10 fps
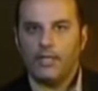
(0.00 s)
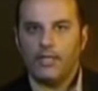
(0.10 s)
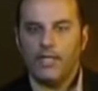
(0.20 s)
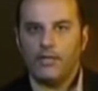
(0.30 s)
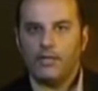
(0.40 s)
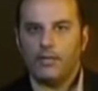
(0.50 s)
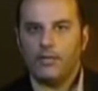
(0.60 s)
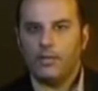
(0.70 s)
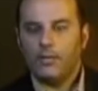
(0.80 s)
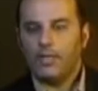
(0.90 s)
the nature of
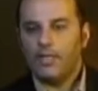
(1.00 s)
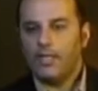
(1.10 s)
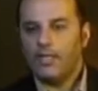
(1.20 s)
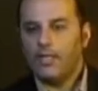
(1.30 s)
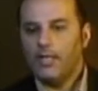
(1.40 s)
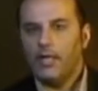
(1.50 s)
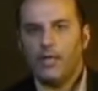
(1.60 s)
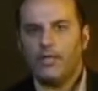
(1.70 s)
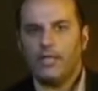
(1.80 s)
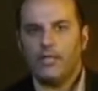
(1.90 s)
the human psyche
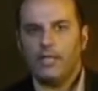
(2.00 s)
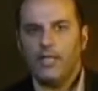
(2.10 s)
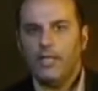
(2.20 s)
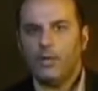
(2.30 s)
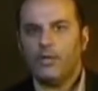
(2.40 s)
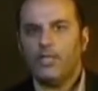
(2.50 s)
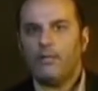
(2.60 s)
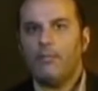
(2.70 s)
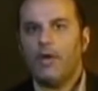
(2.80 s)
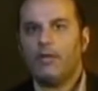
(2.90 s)
are saying that the ego is a
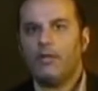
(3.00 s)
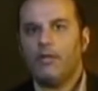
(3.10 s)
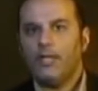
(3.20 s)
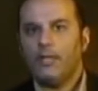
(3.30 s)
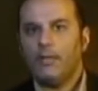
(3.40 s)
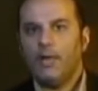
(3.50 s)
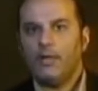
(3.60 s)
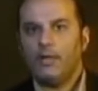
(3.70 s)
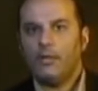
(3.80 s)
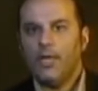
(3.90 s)
modern thing, a
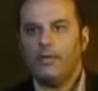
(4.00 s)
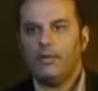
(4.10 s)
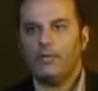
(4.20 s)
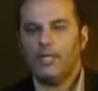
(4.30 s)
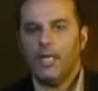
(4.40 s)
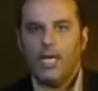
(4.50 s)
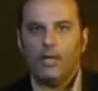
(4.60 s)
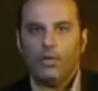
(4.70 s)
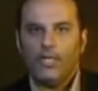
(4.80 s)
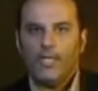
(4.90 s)
modern creation, and
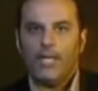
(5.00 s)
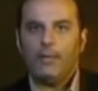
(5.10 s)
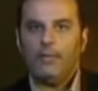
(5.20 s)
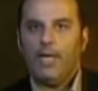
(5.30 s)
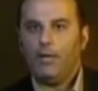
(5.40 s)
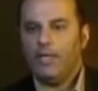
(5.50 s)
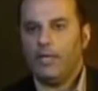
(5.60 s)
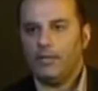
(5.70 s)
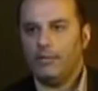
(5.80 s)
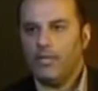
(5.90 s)
only came about in
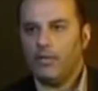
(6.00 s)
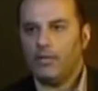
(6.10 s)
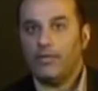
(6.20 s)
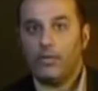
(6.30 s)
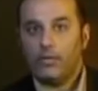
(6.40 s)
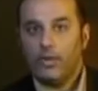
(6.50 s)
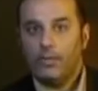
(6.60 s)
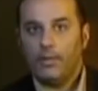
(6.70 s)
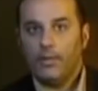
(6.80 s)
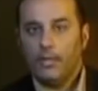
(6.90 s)
us because of the
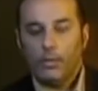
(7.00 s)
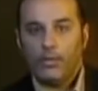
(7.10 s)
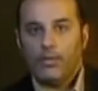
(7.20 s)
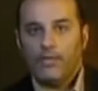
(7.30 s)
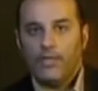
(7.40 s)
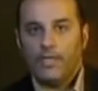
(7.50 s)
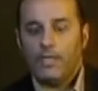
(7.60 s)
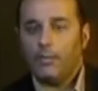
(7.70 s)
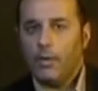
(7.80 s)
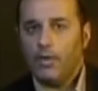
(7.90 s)
trauma which was visited
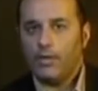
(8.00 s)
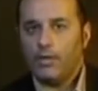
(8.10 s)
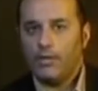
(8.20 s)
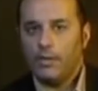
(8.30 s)
upon us